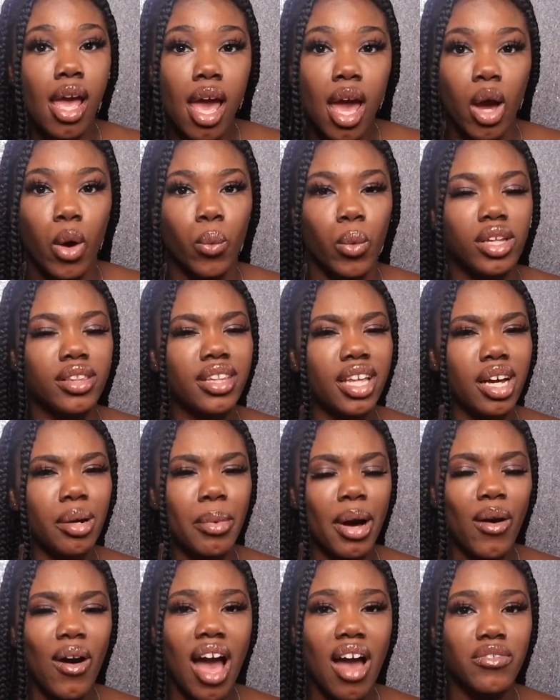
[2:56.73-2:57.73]
And one thing
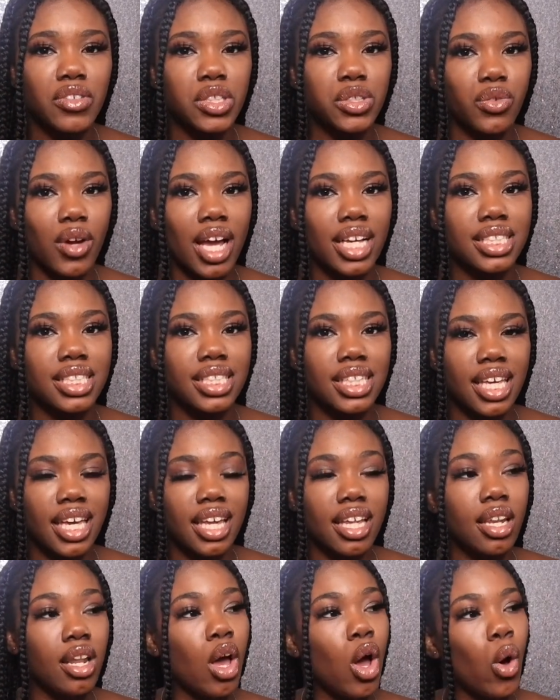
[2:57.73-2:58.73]
about having dry
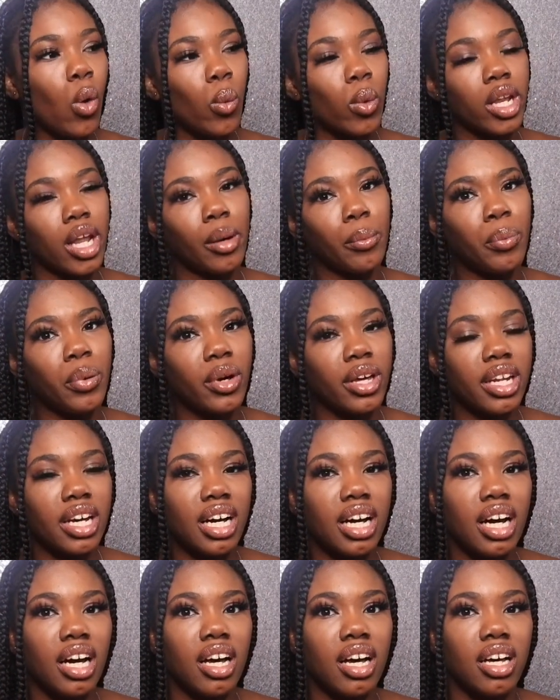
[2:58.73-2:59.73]
skin, when I put
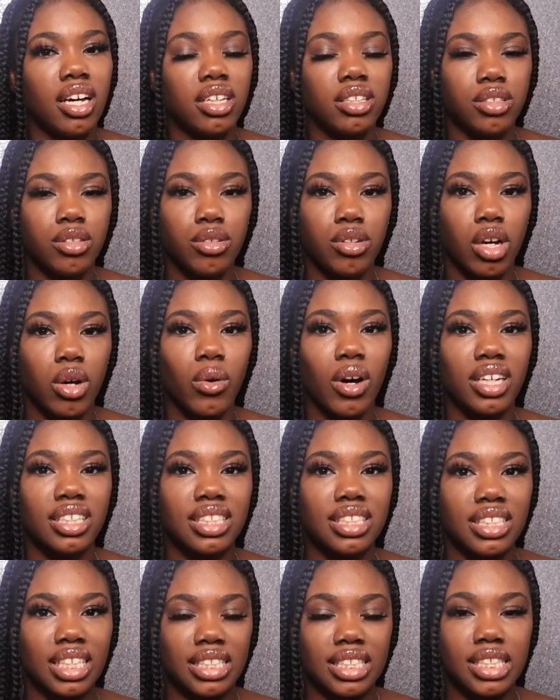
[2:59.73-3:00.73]
a, you know, a
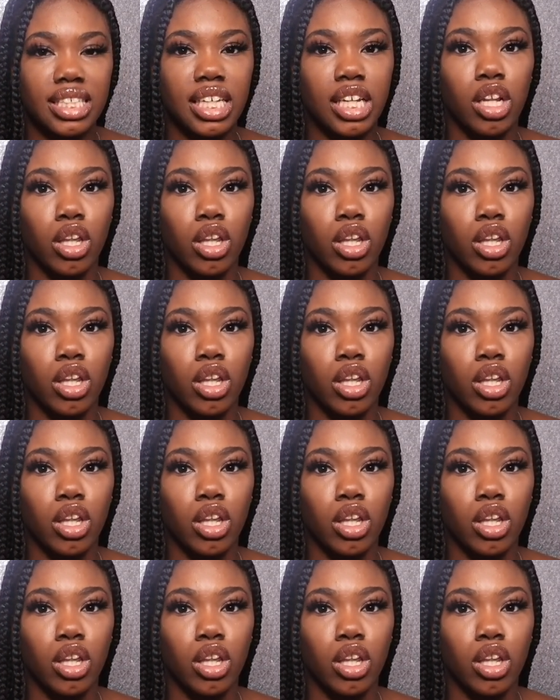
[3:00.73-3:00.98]
scented